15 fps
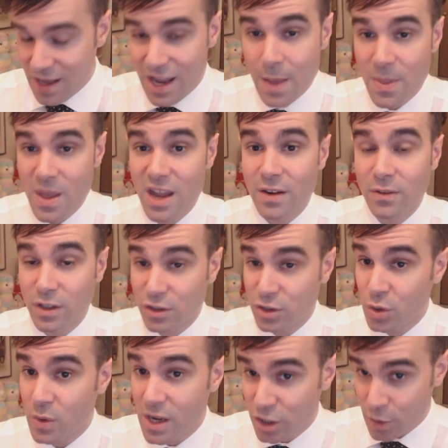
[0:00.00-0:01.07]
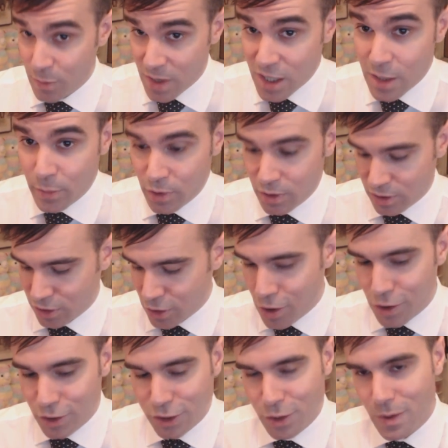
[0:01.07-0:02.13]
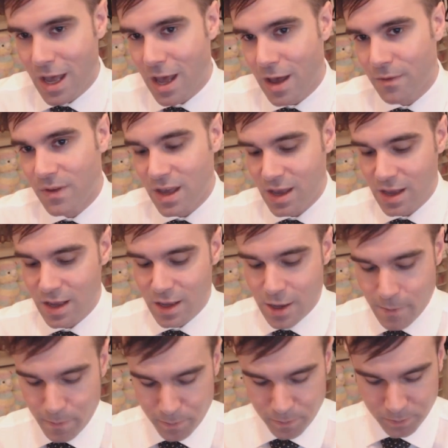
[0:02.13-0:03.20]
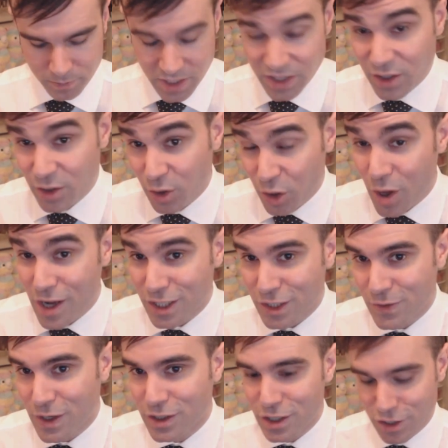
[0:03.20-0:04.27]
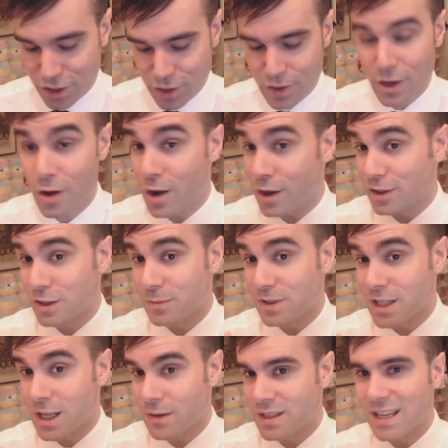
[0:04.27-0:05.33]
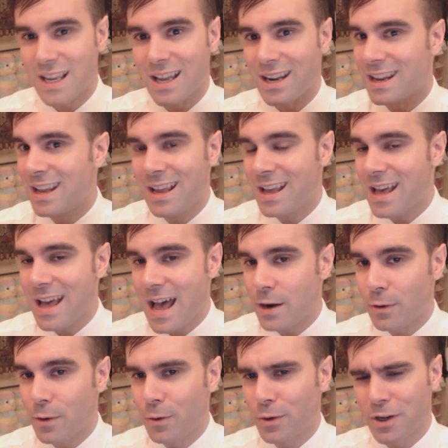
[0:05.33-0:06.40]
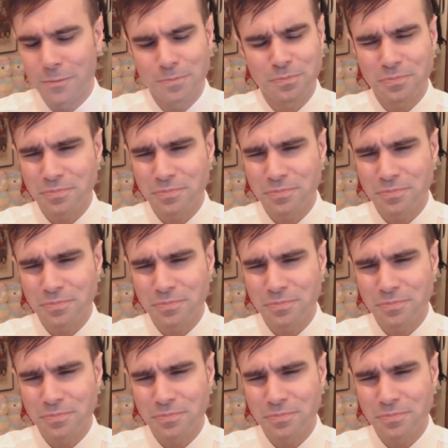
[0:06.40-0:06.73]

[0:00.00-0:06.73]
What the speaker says: And then the 2 intermediate books also have a little glossary, a dictionary all to themselves. Again, I don't own it.